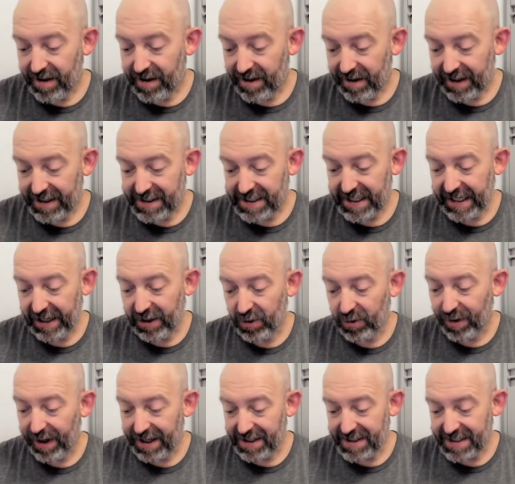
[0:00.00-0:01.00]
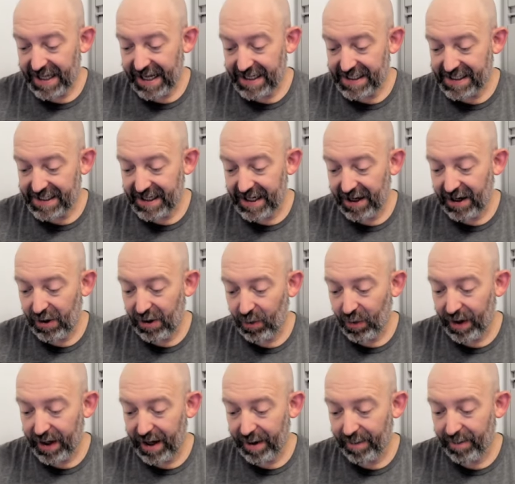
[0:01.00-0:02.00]
Let's see who else. That's
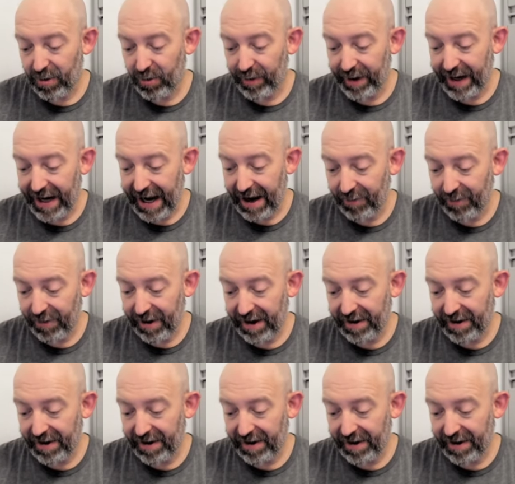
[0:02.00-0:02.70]
what number are we at?